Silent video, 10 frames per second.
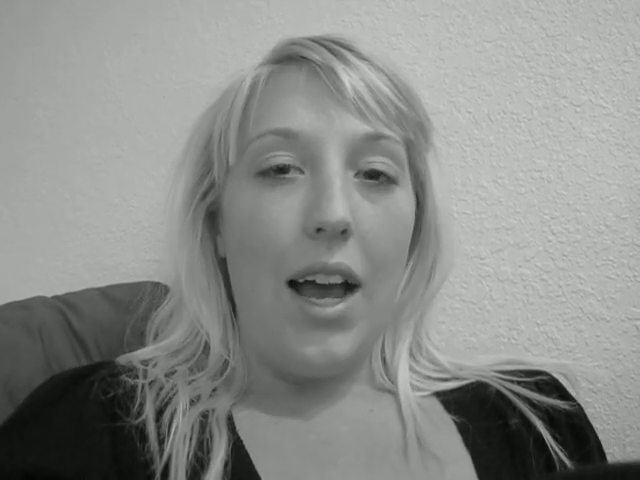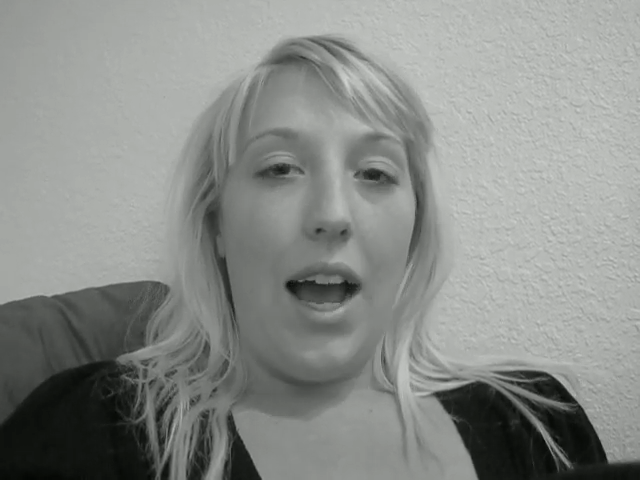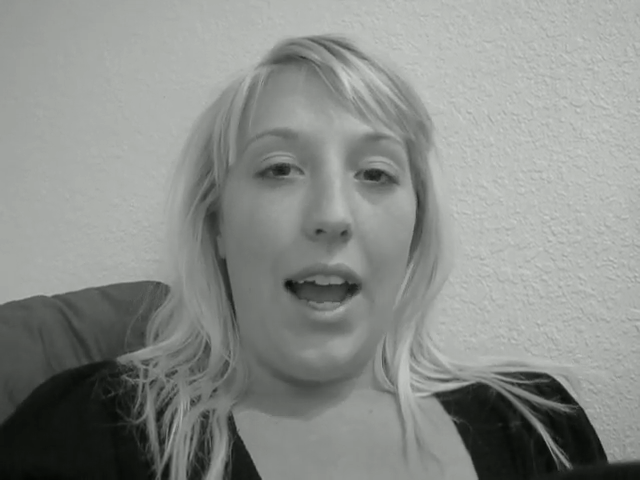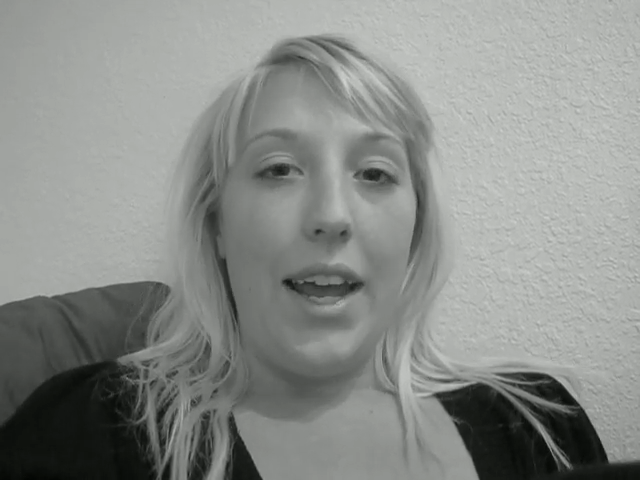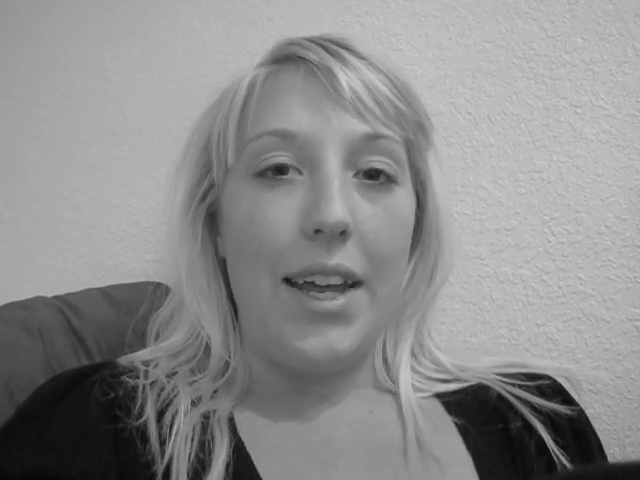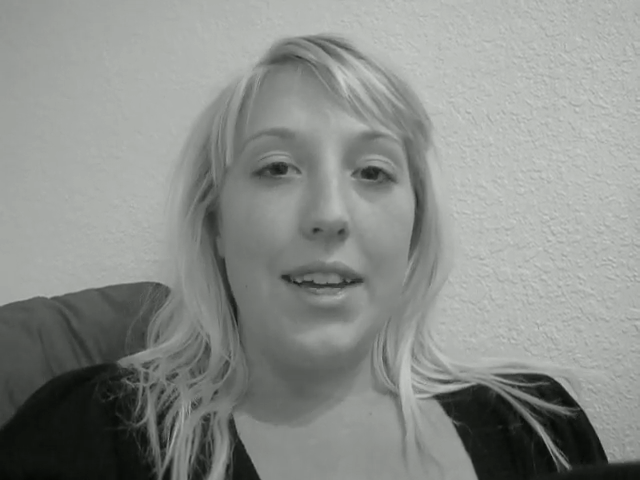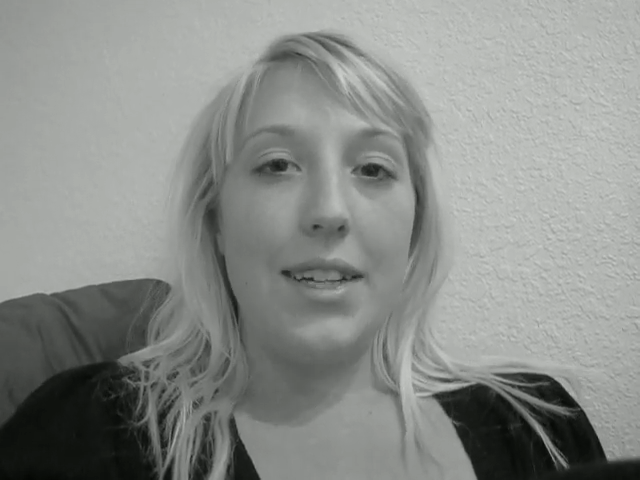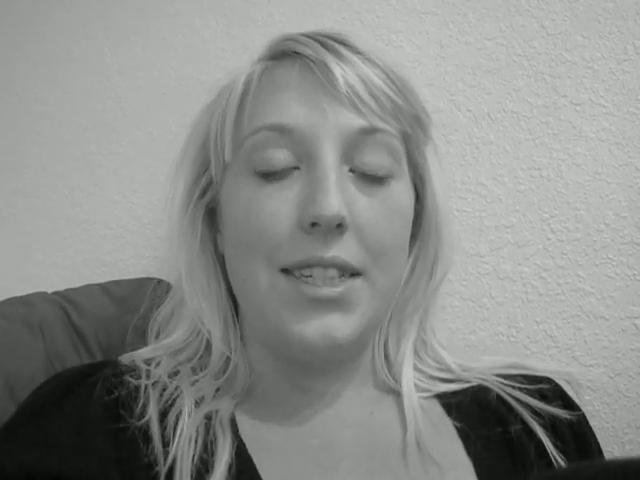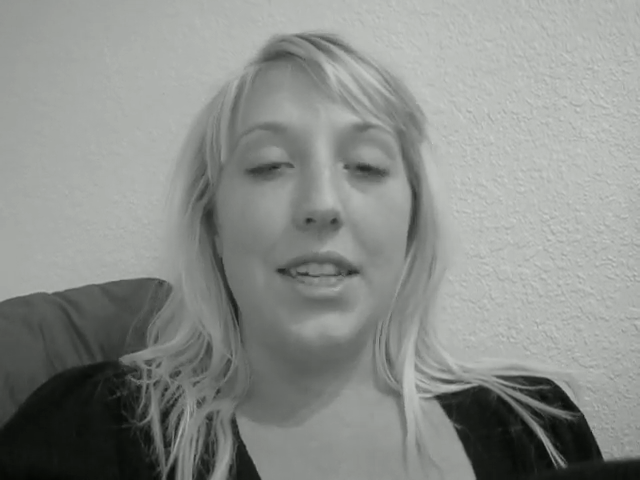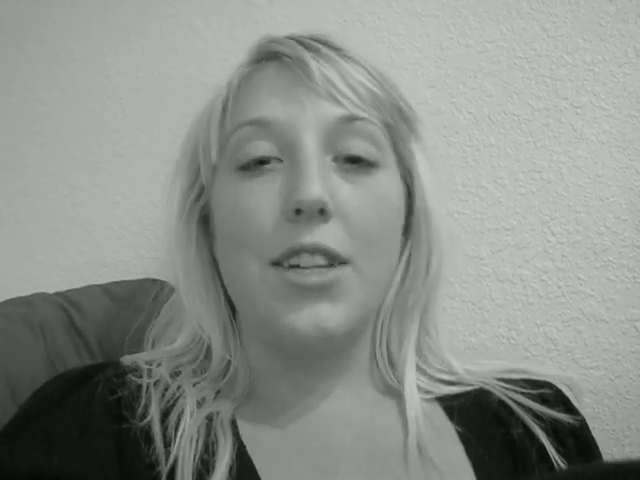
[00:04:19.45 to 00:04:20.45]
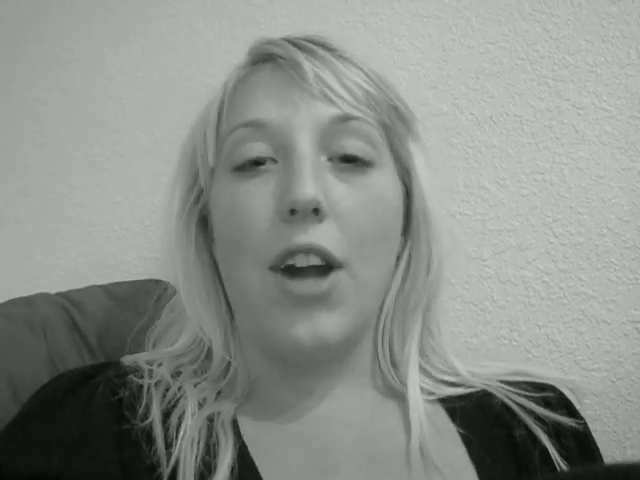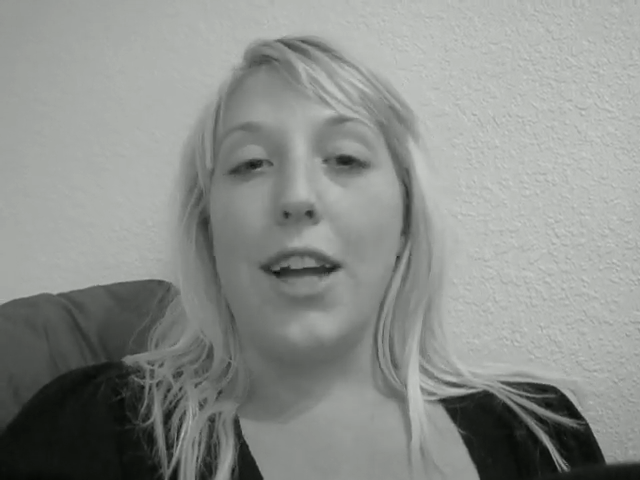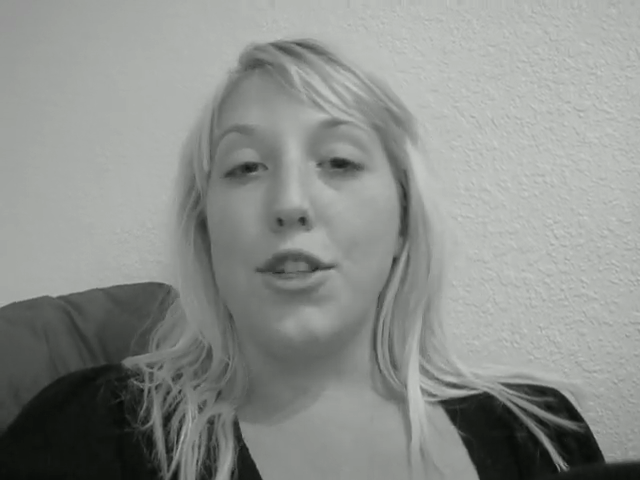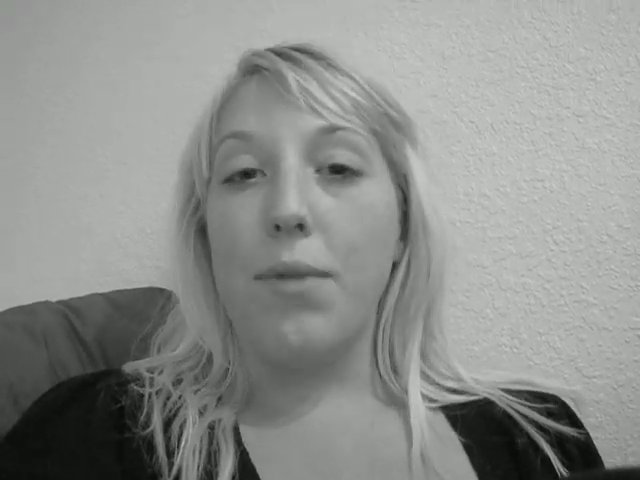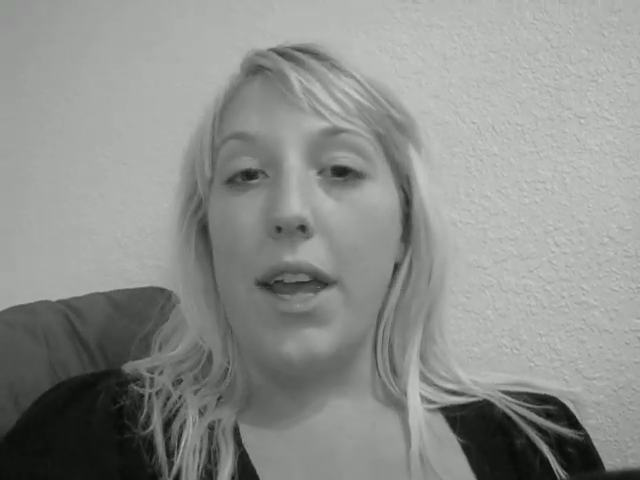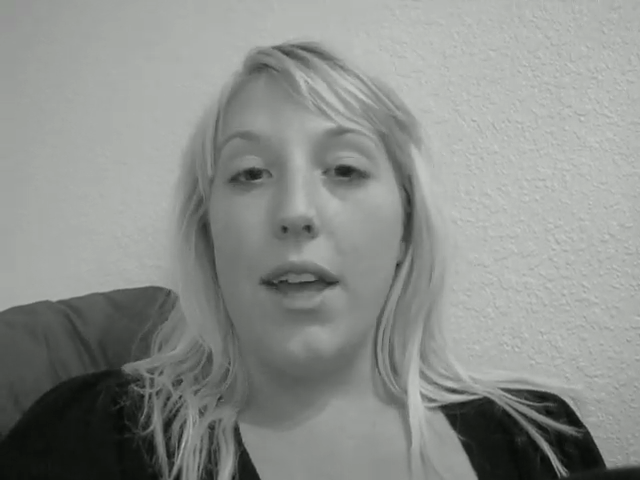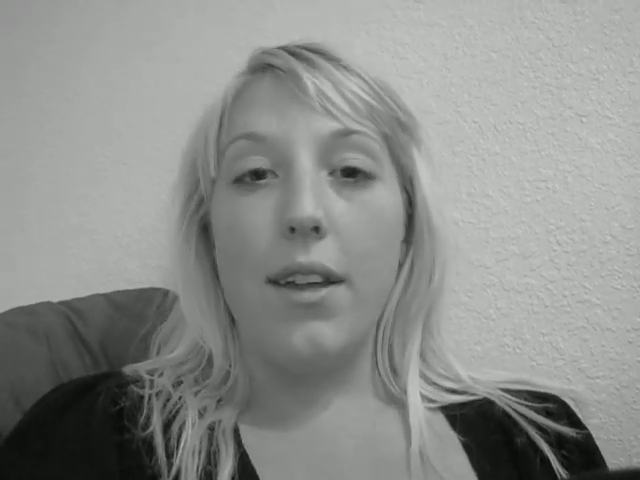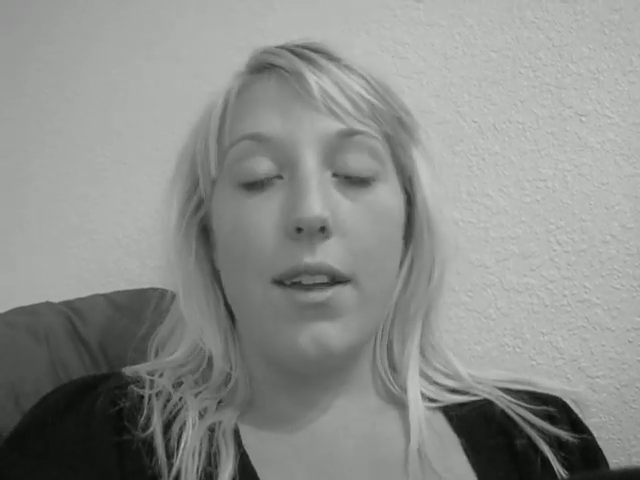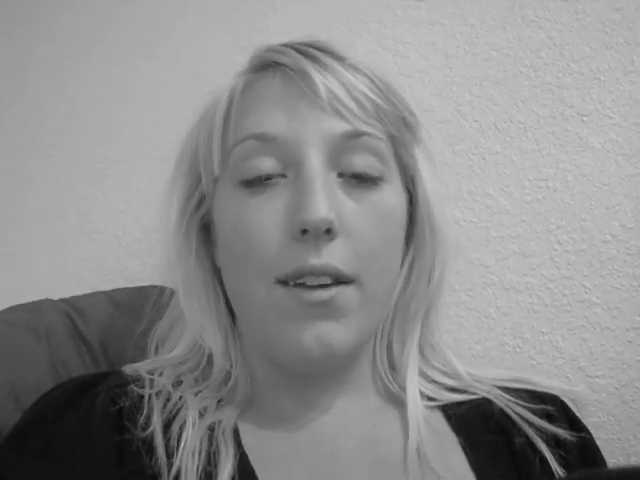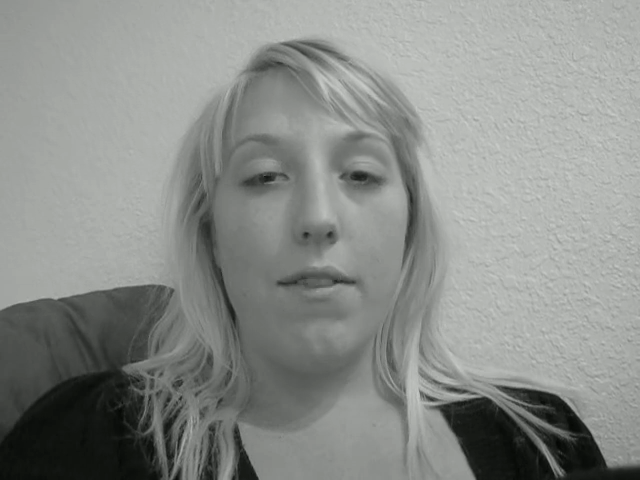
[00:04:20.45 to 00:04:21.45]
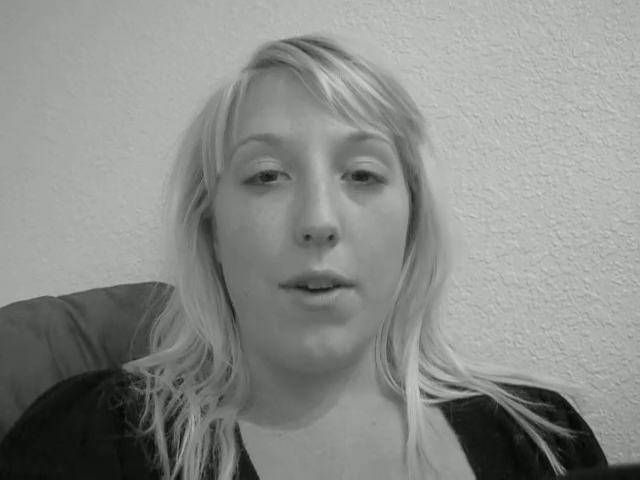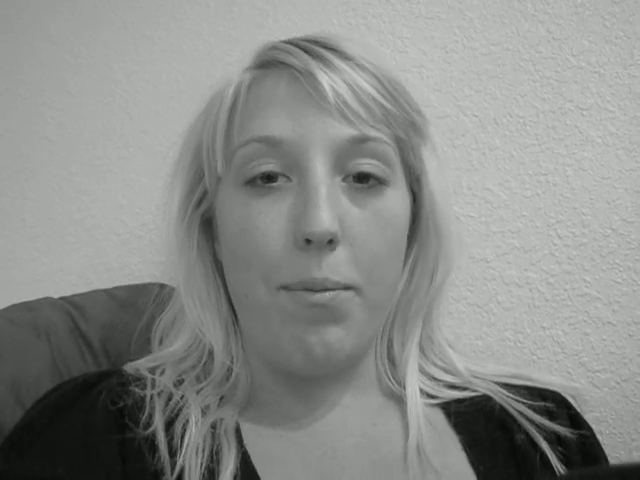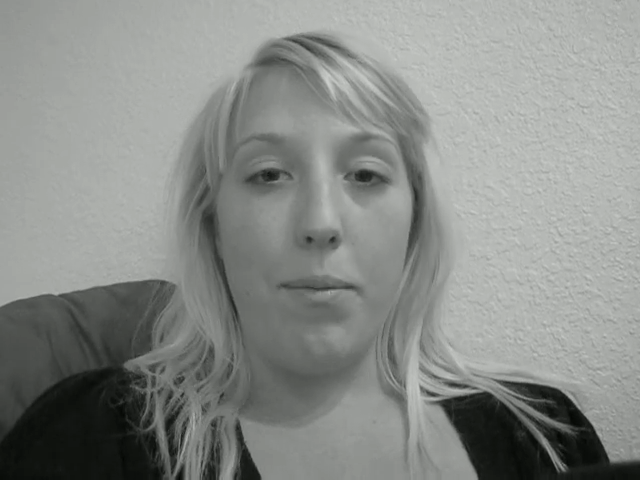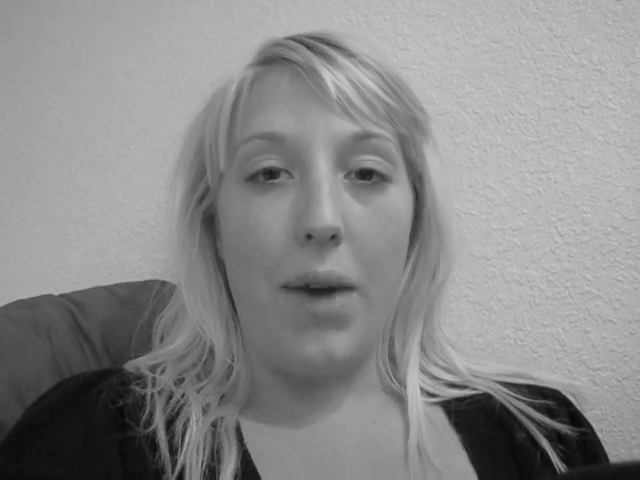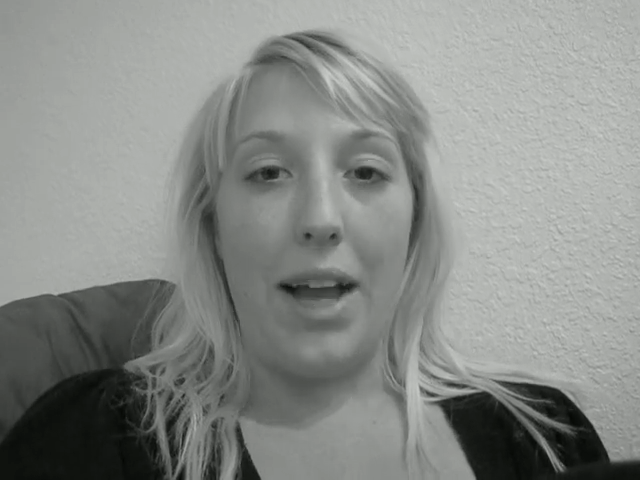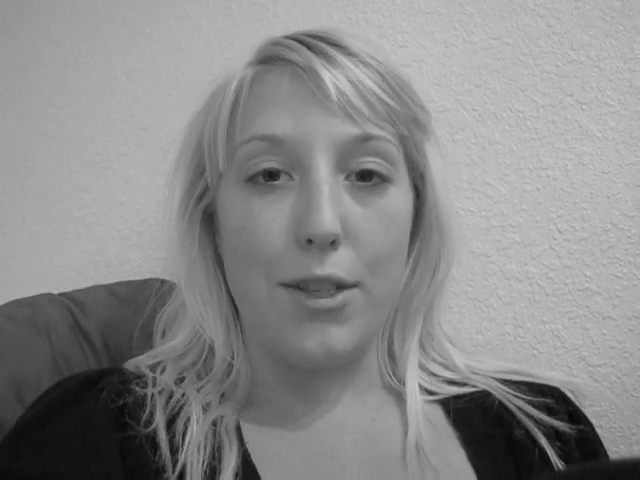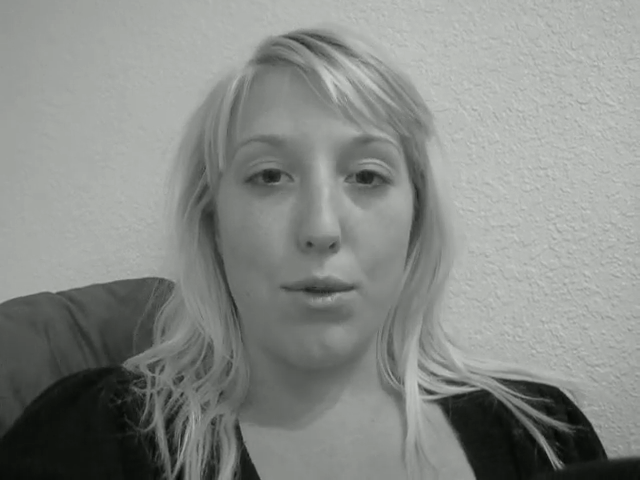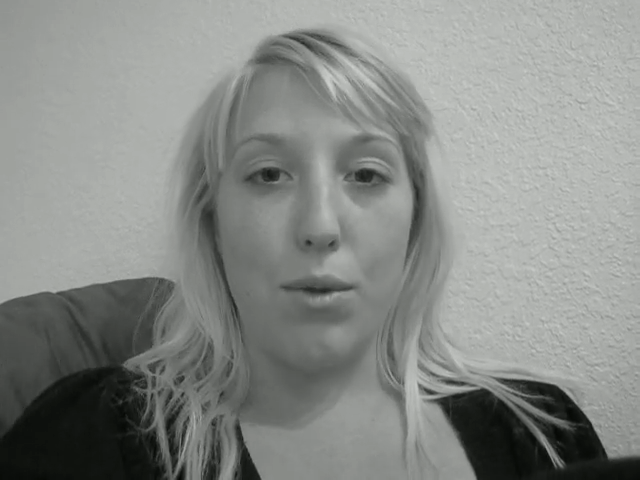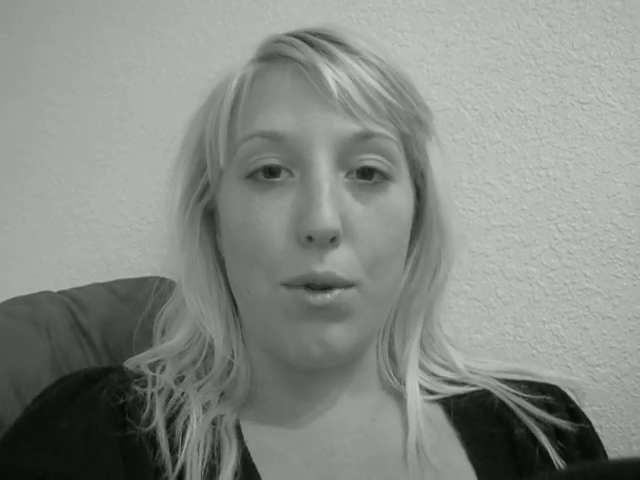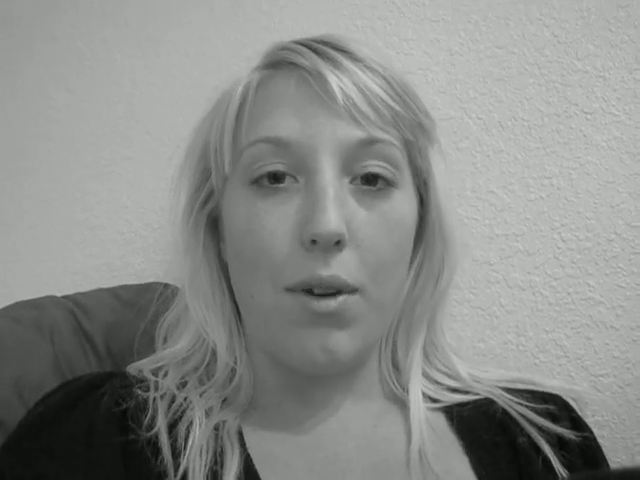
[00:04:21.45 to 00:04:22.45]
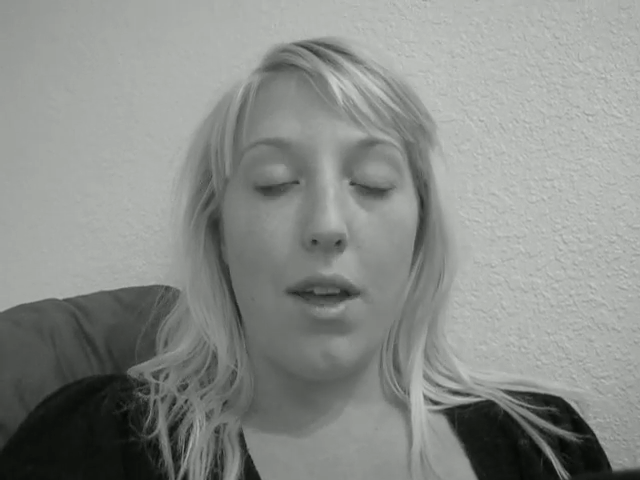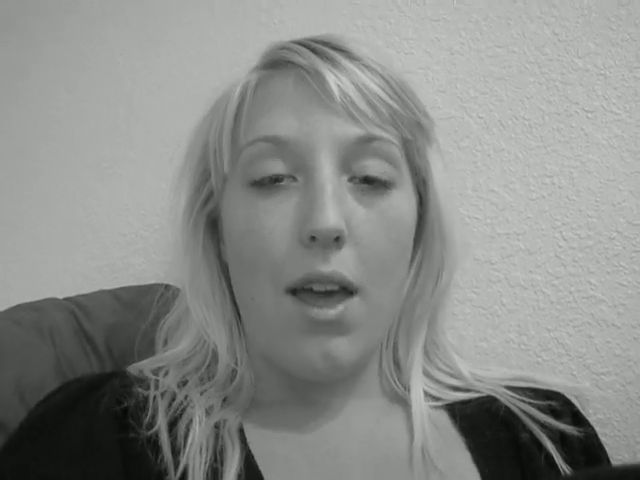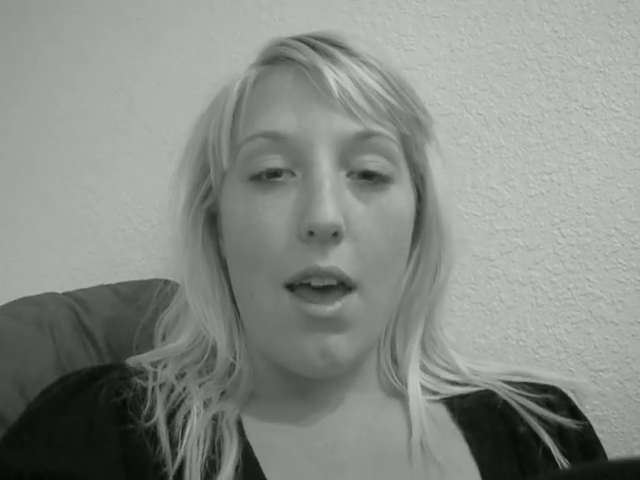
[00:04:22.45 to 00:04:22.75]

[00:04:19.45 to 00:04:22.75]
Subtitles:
I did graduate from high school,